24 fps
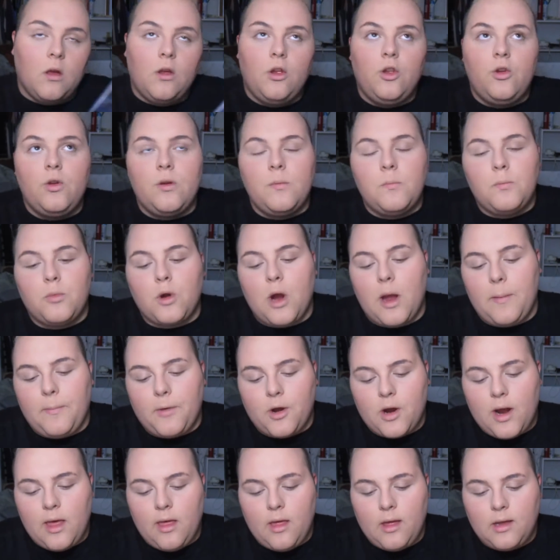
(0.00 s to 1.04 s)
You can prime
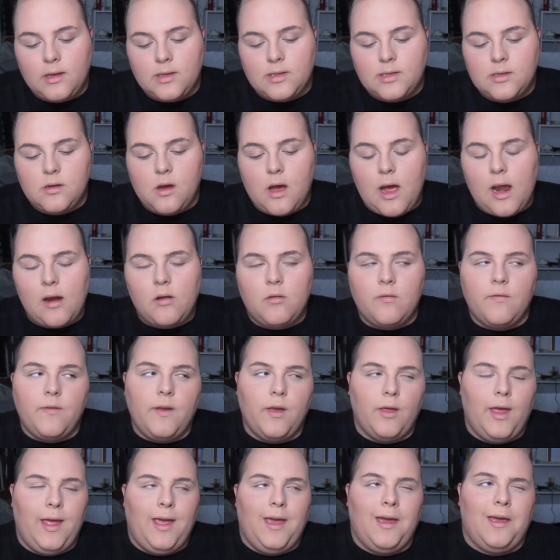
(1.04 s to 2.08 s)
your eyelids. I don't
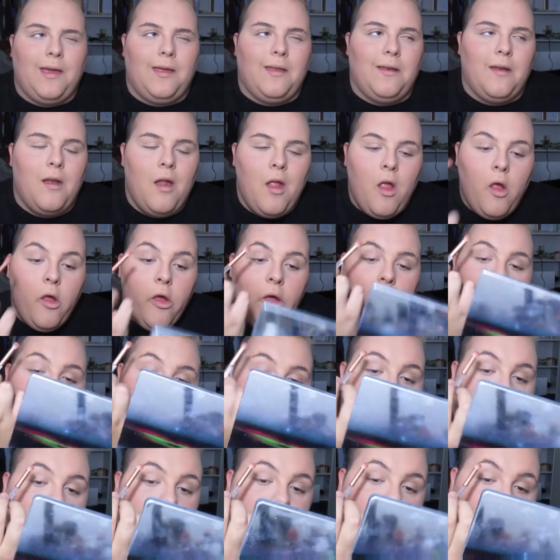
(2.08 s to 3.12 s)
feel like it,
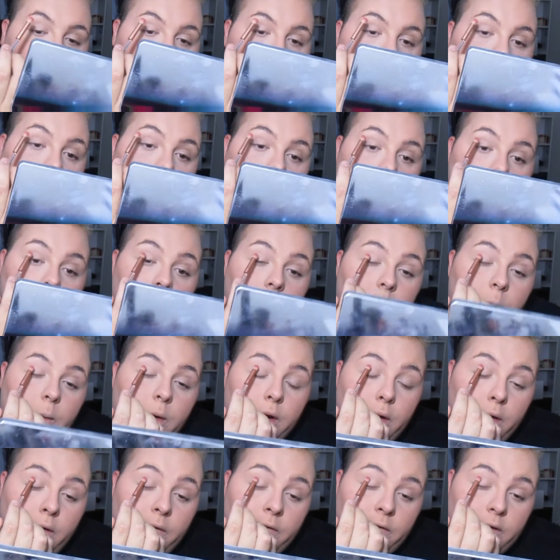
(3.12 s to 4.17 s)
because realistically I
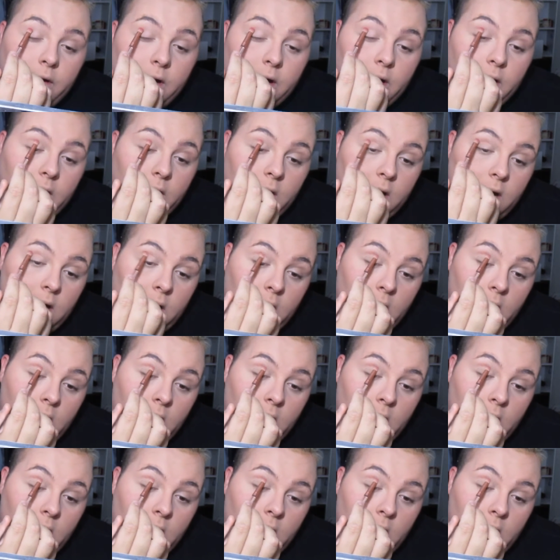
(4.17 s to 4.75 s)
wouldn't for